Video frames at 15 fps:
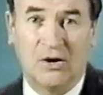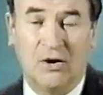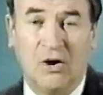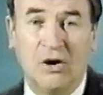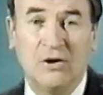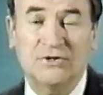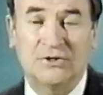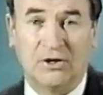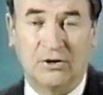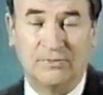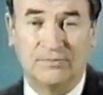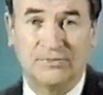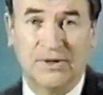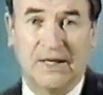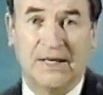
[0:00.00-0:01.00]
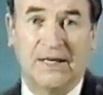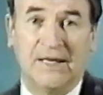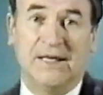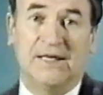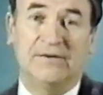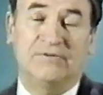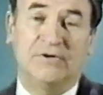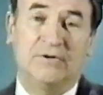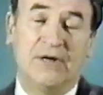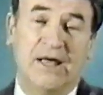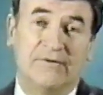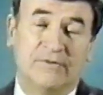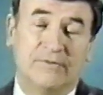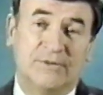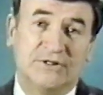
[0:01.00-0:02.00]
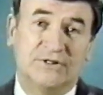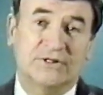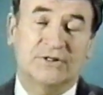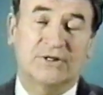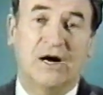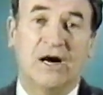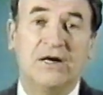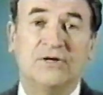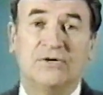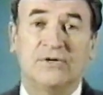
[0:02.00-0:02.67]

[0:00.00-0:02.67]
Also, if you have a business card,